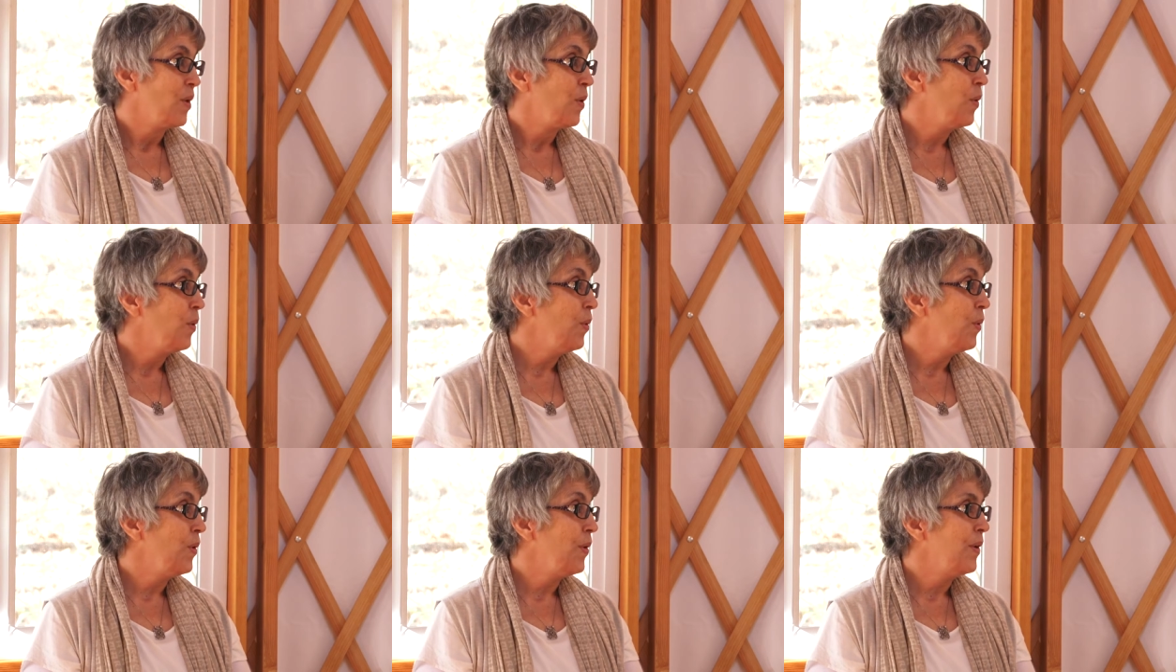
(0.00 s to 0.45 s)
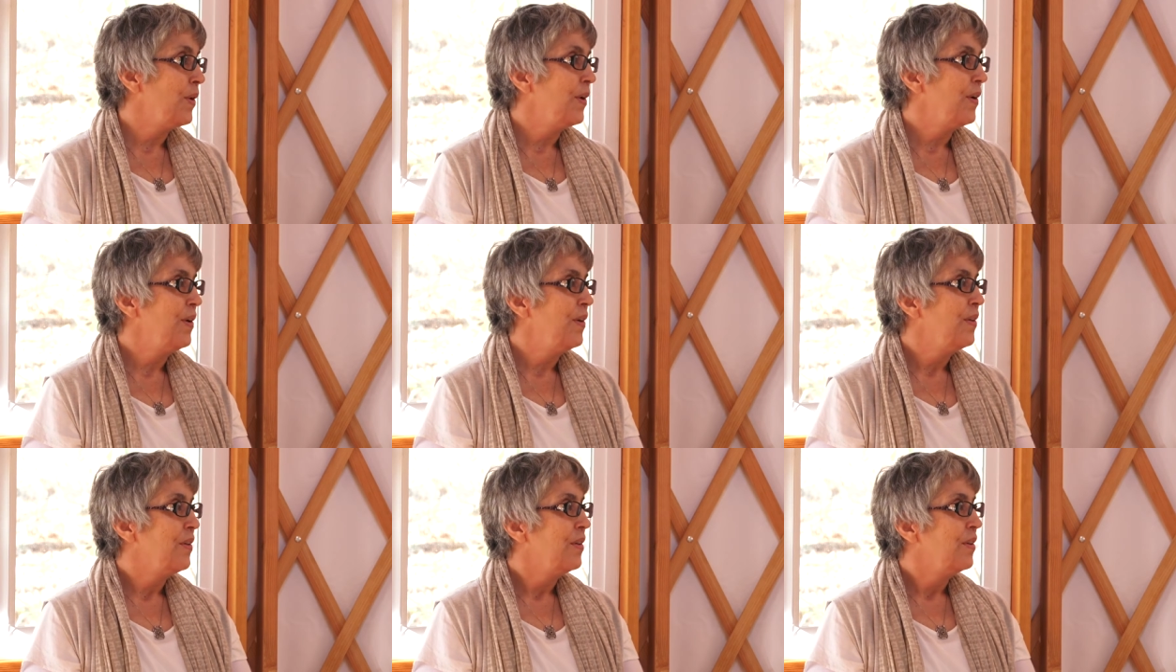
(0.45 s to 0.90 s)

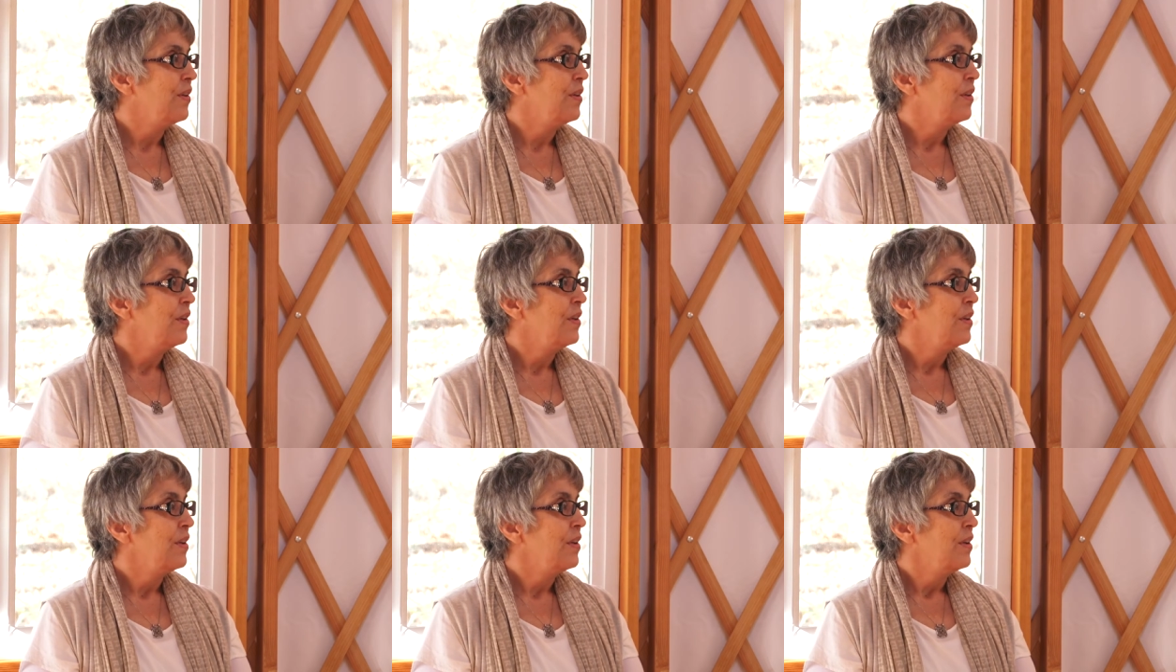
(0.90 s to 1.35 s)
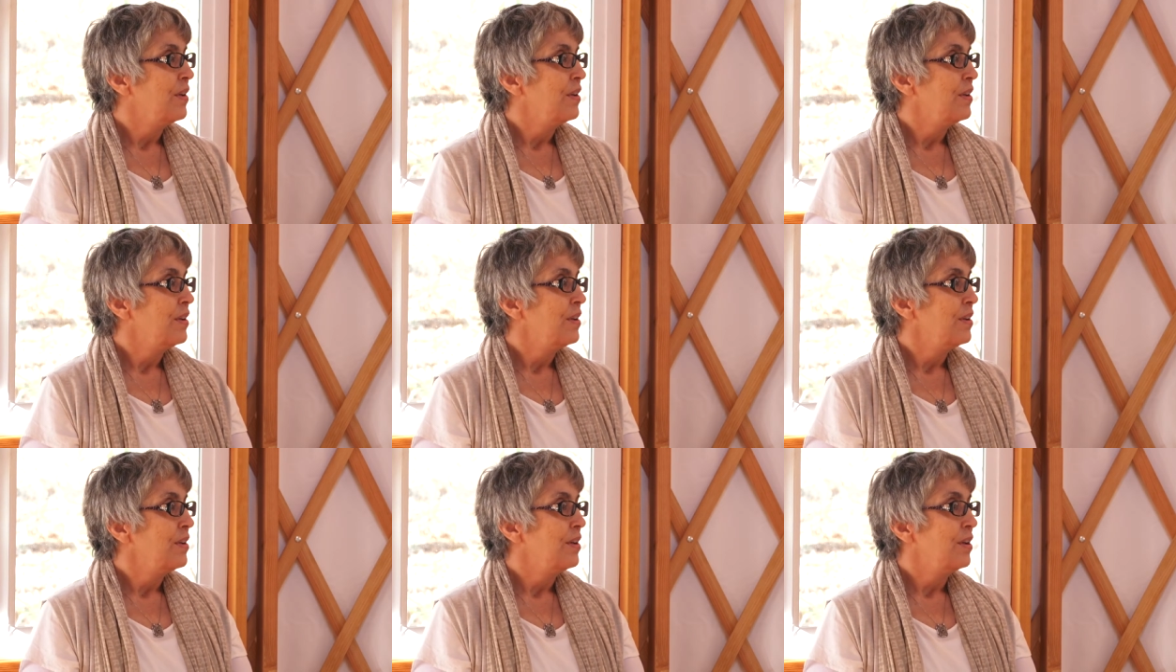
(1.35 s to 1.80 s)
or
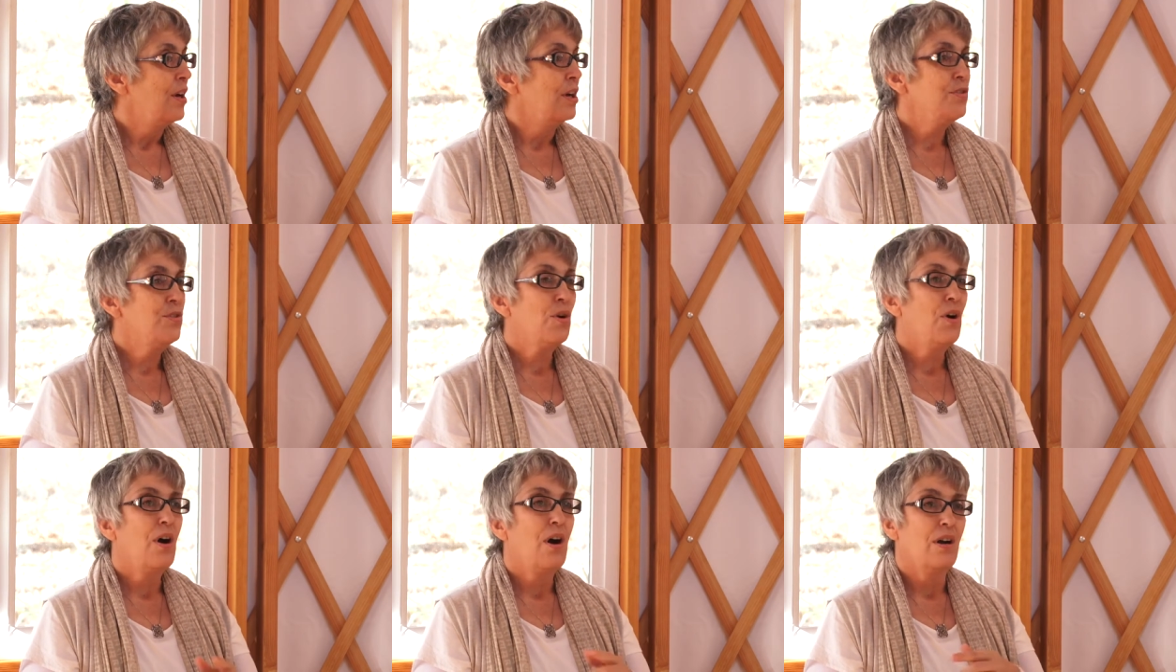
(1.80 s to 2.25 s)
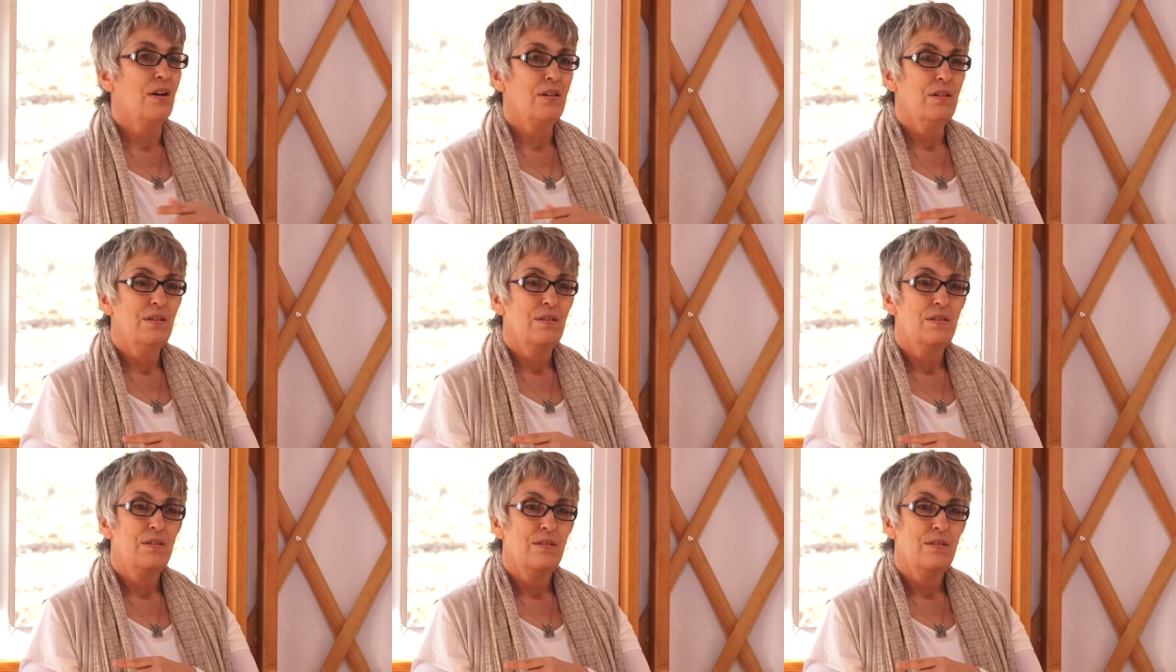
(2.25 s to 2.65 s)
a dog